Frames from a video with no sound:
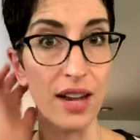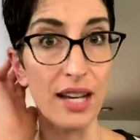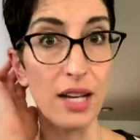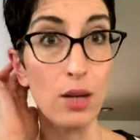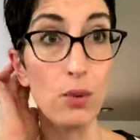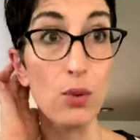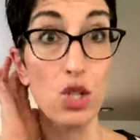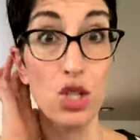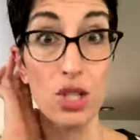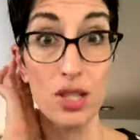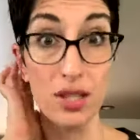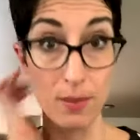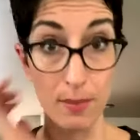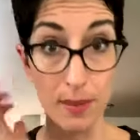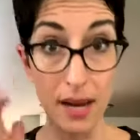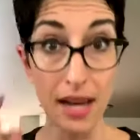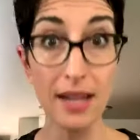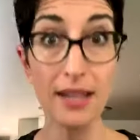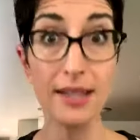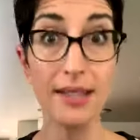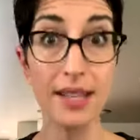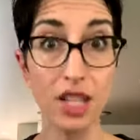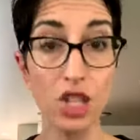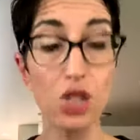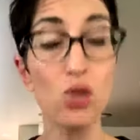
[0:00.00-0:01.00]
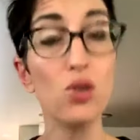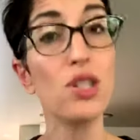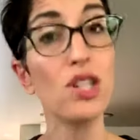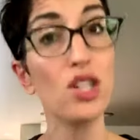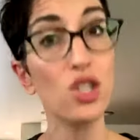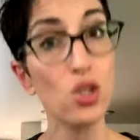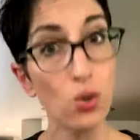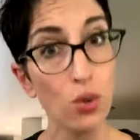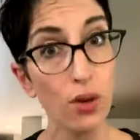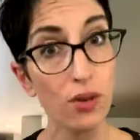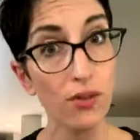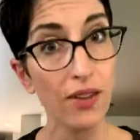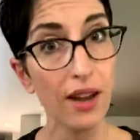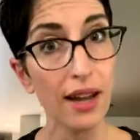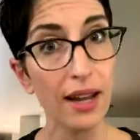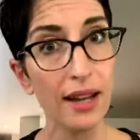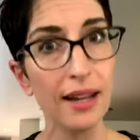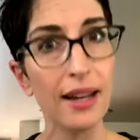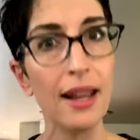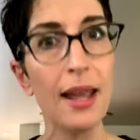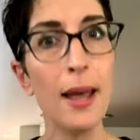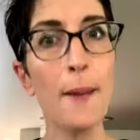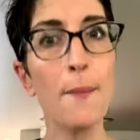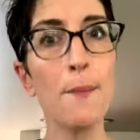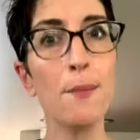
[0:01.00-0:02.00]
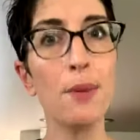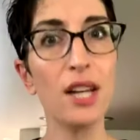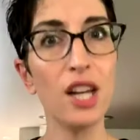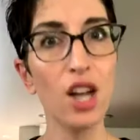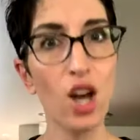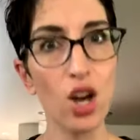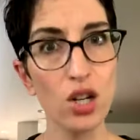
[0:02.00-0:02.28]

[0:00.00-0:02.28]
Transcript: which is amazing, you need to invite, but I